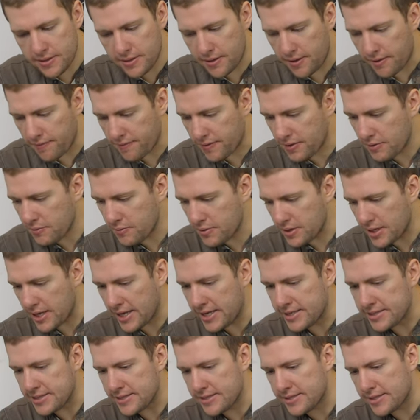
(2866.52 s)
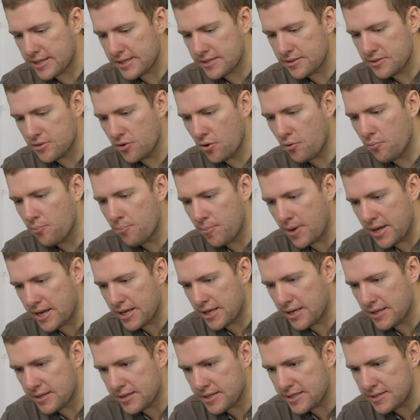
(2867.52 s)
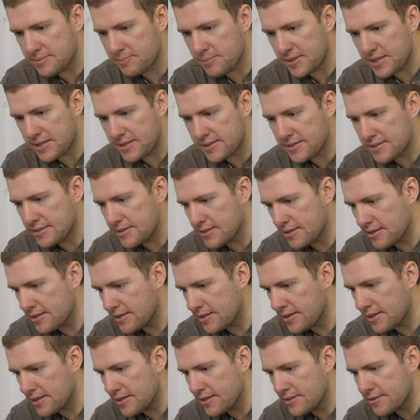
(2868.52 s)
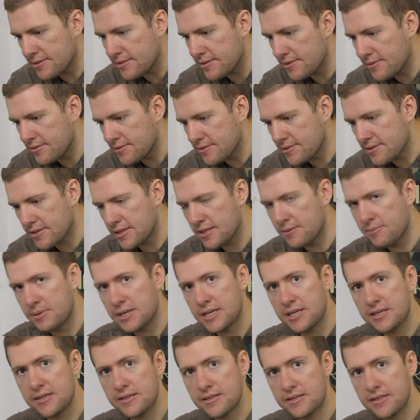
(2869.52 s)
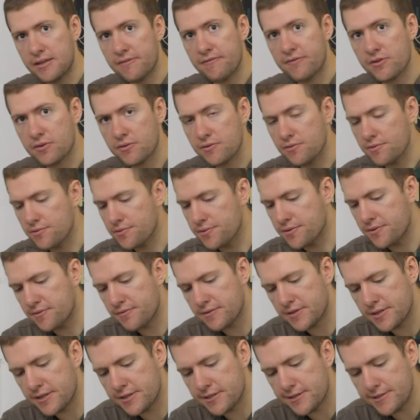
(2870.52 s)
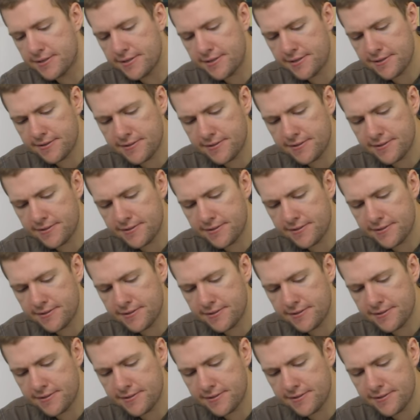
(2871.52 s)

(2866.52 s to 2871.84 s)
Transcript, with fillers: I think what it is is there's not many of these pieces I need, so it's going to be difficult to find.